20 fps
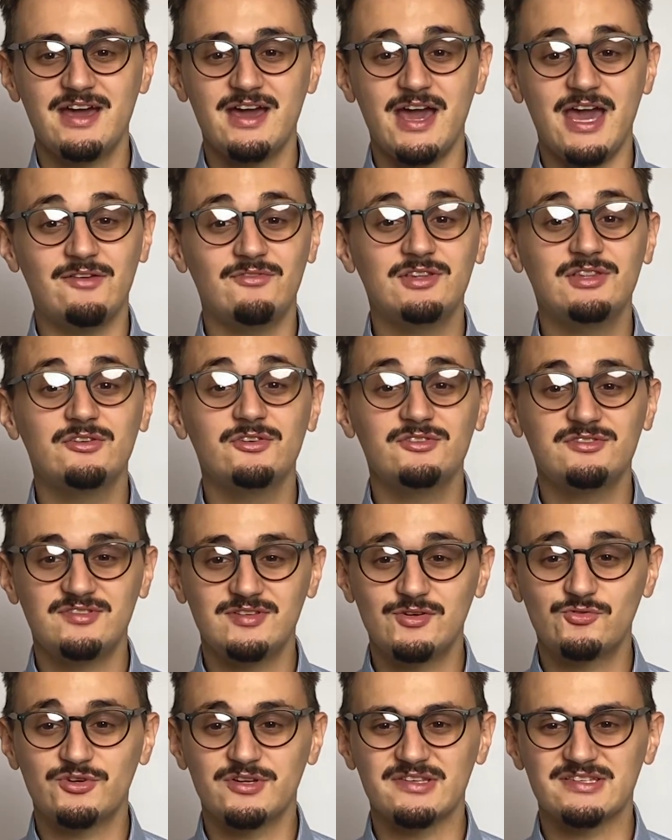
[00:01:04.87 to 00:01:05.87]
a video
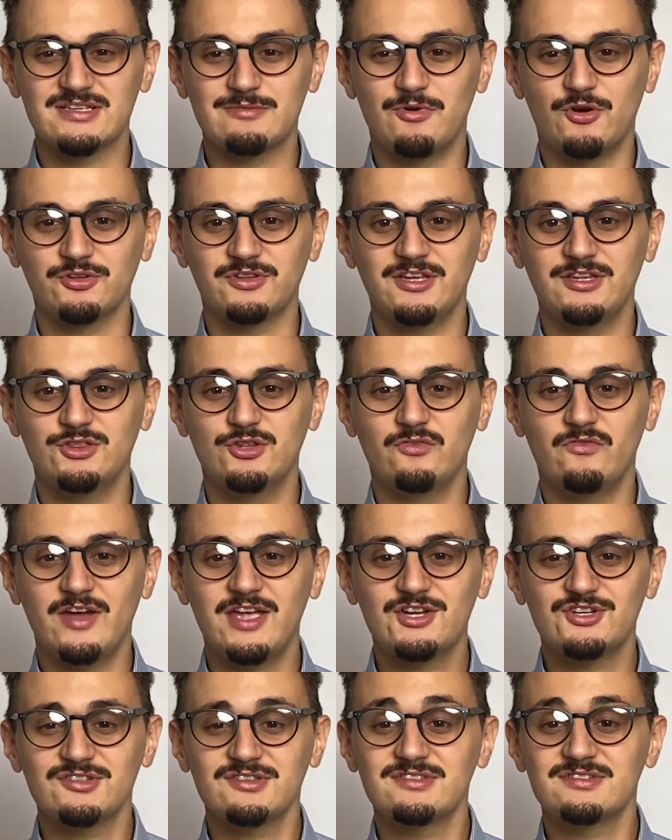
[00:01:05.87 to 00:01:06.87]
series about
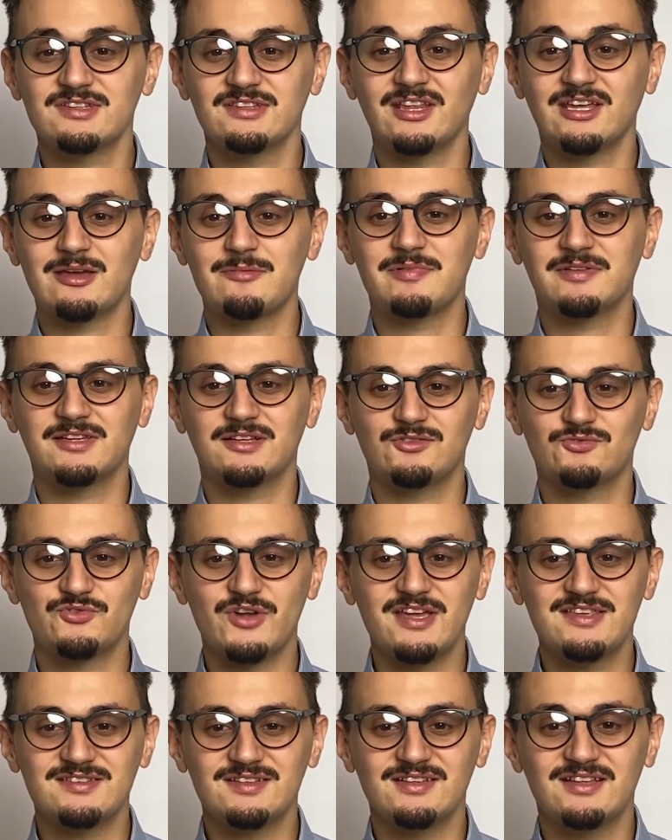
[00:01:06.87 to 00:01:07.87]
innovations in capital
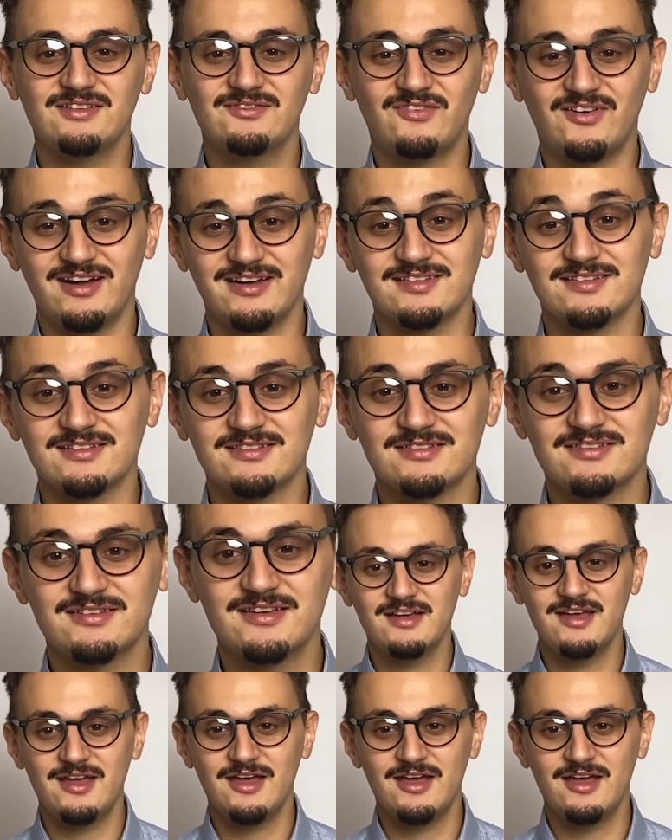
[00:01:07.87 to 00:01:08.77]
raising and finance,